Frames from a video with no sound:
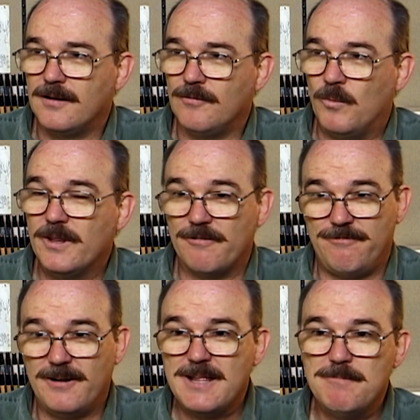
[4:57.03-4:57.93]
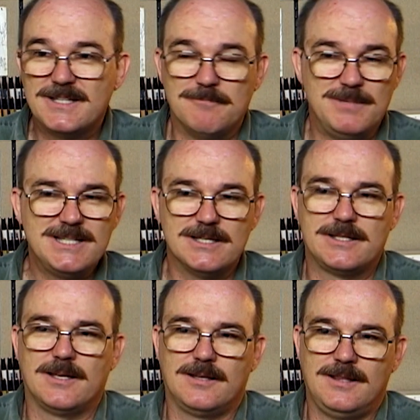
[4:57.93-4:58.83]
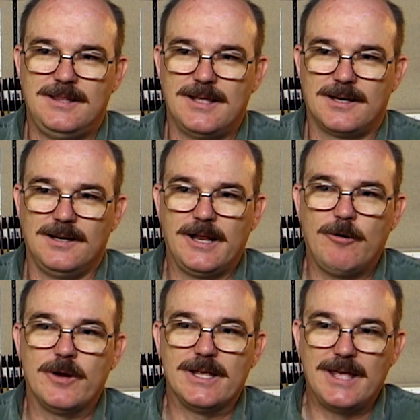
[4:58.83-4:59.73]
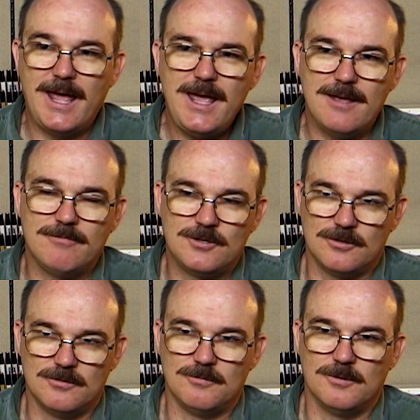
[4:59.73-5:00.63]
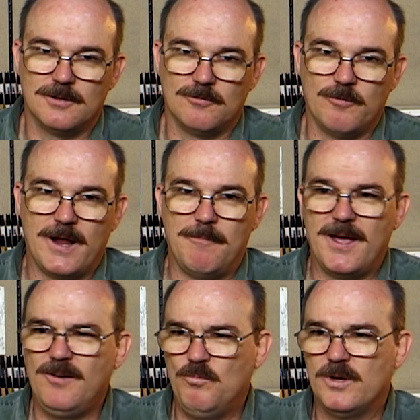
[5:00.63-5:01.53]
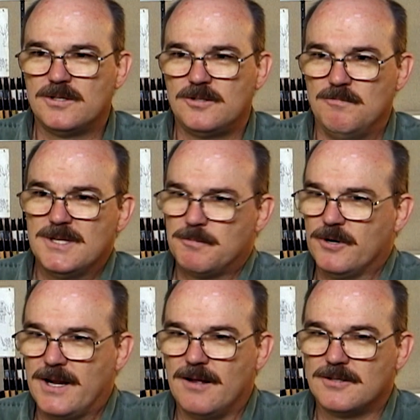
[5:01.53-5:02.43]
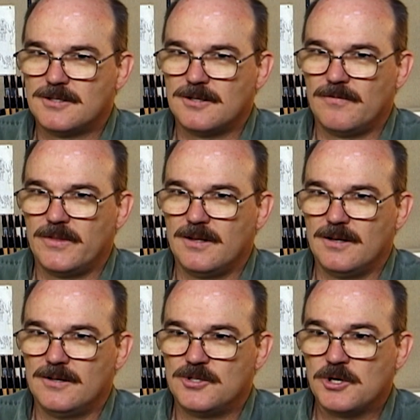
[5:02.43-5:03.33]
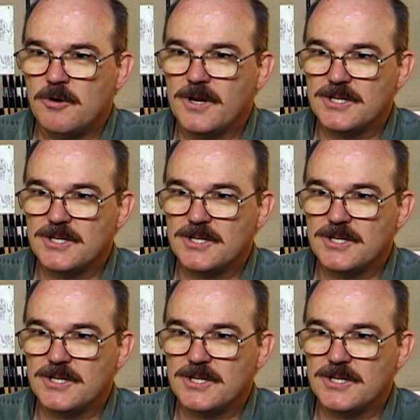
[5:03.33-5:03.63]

One of the funny bits of business that Larry gave to Ram Man was to mispronounce Shokoti's